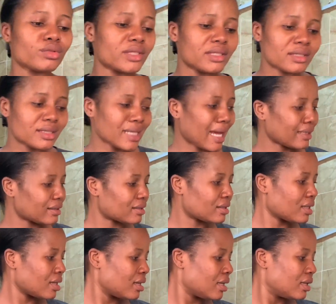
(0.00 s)
start
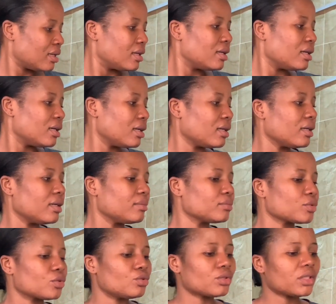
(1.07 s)

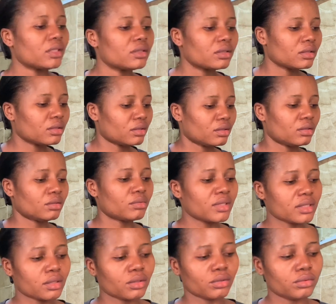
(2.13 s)
cooking the,
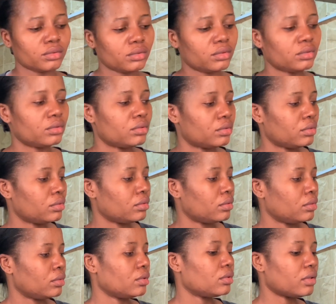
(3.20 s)
what's it called,
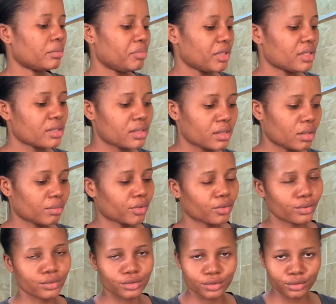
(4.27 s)
the beans now,
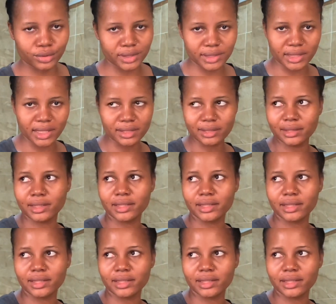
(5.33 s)
because it's getting